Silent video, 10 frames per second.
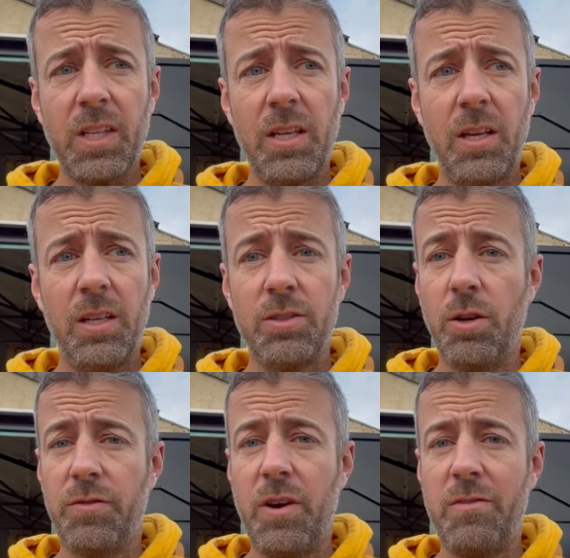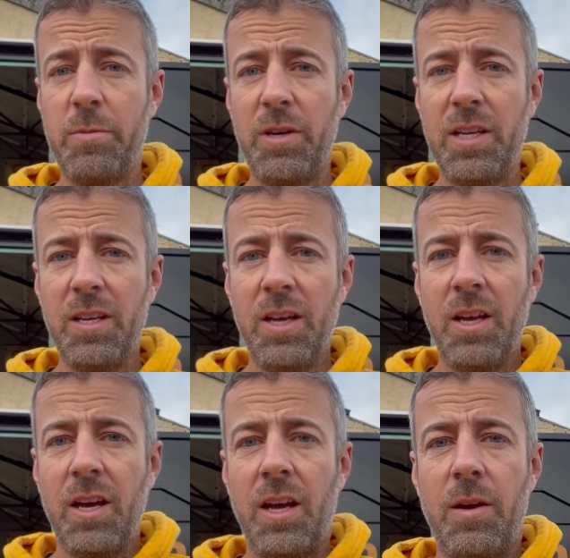It's not for everybody,
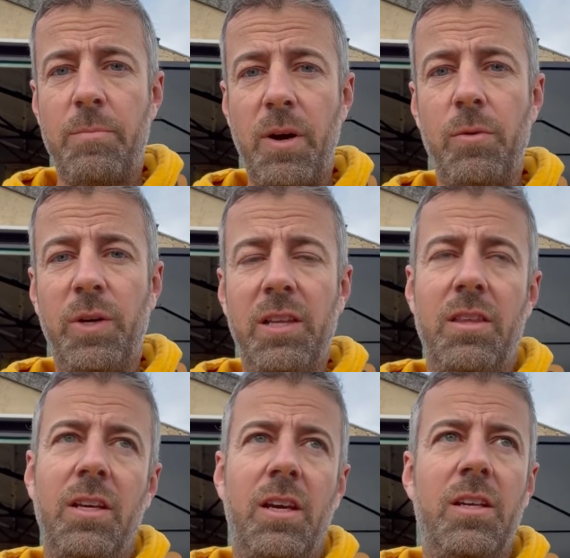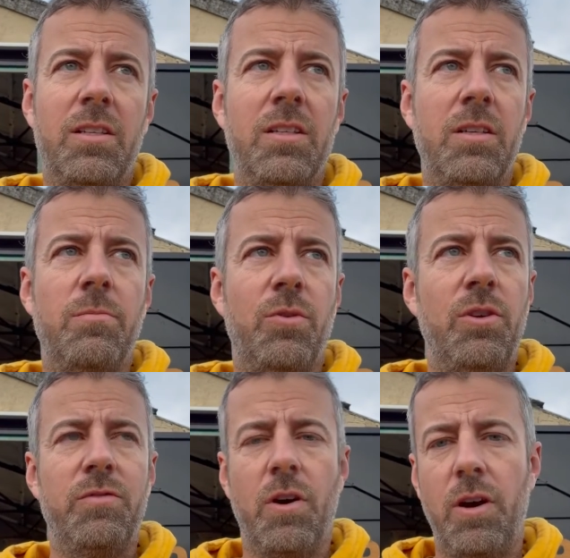but we think it does
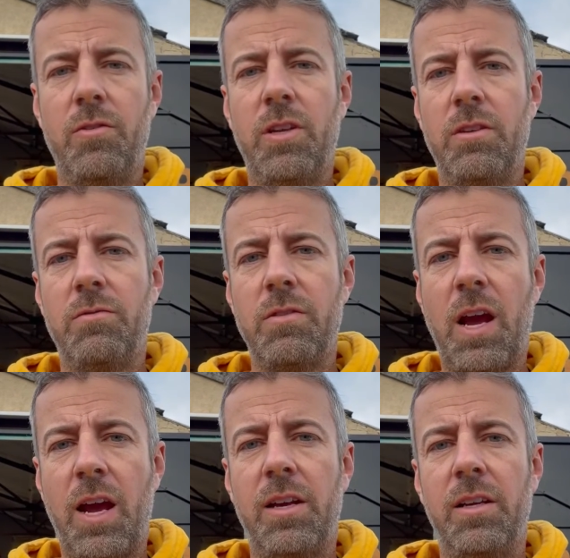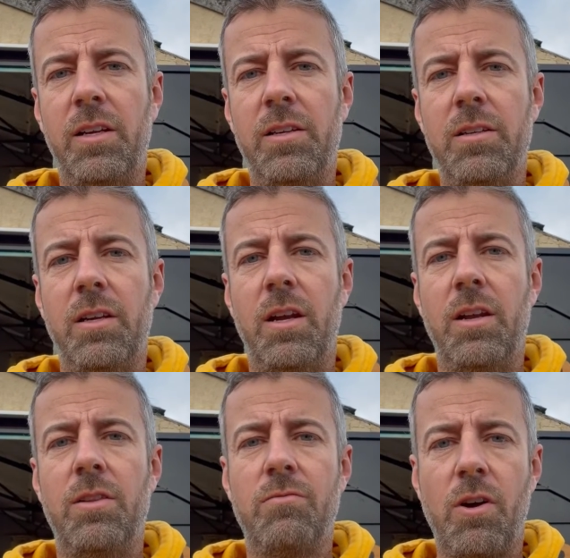improve not only the handling
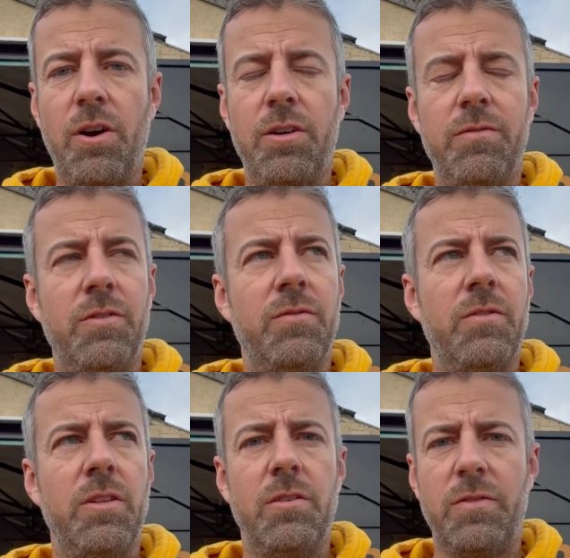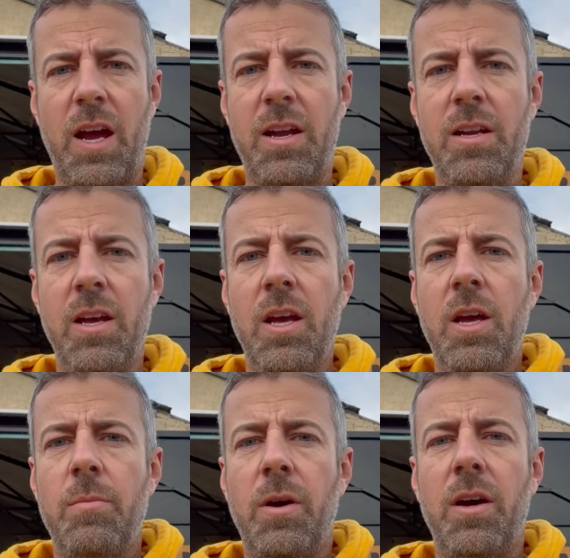and the ride of the van,
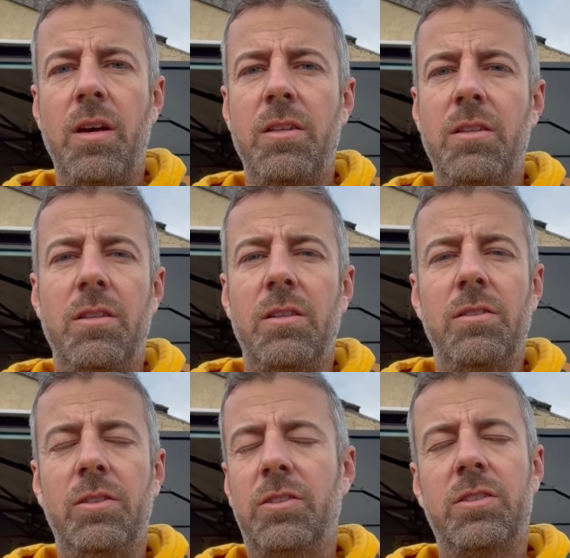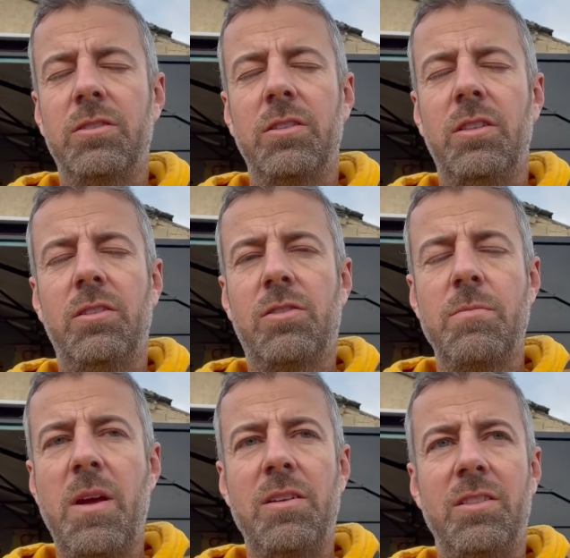but the looks
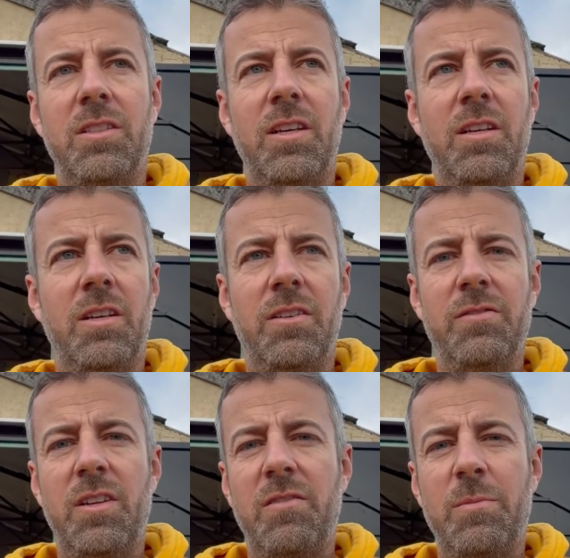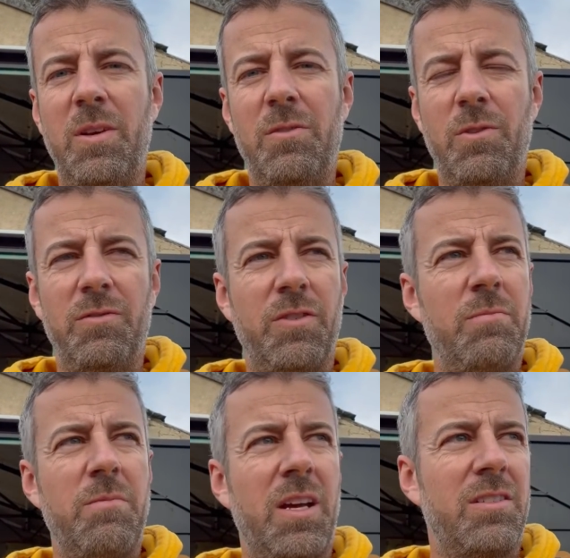tremendously. I've never been one for
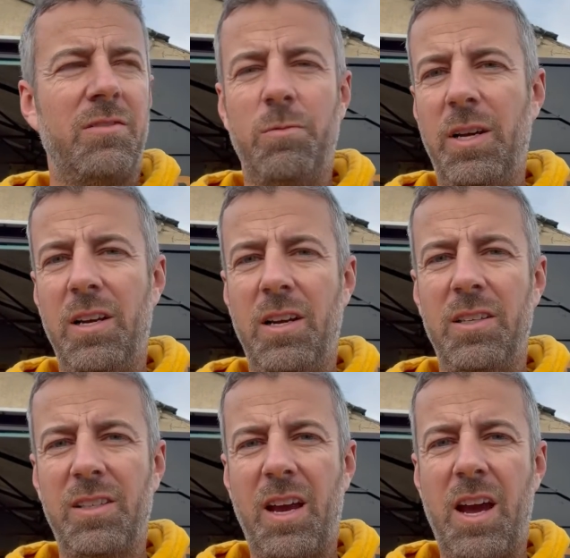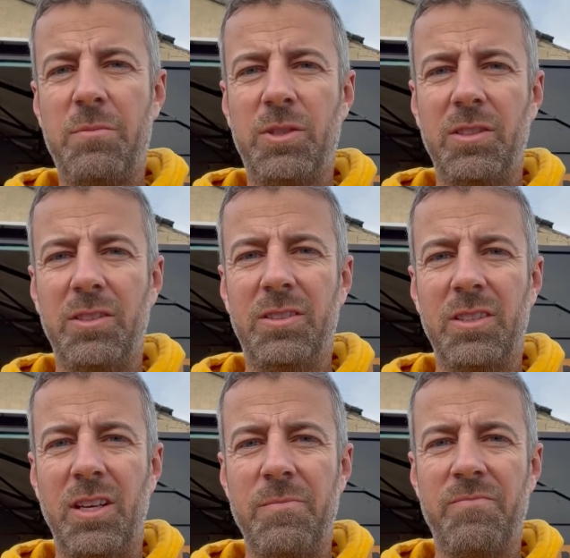massive wheel arch gaps,
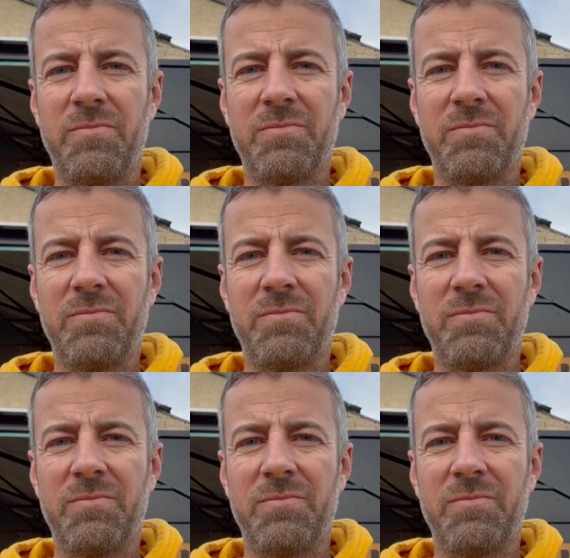and